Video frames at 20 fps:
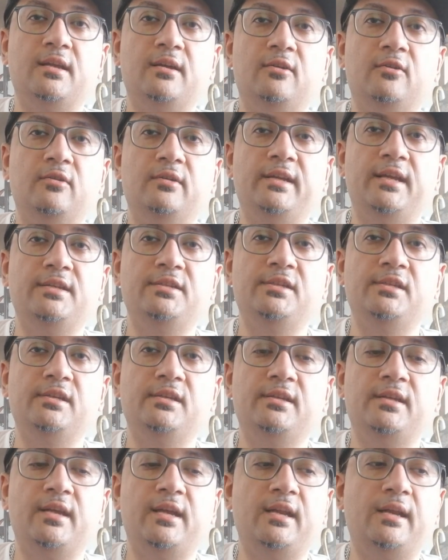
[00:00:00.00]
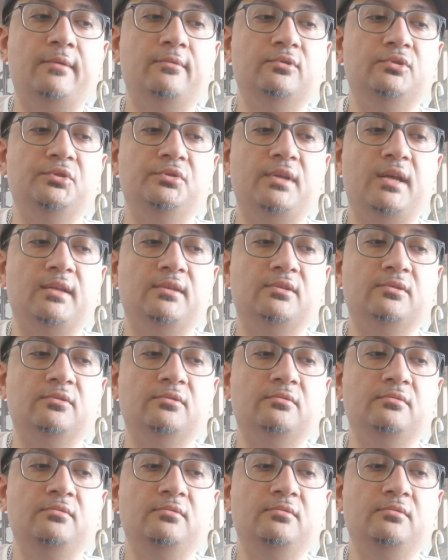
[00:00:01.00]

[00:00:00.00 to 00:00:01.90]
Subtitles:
or Teji, and I will do that soon.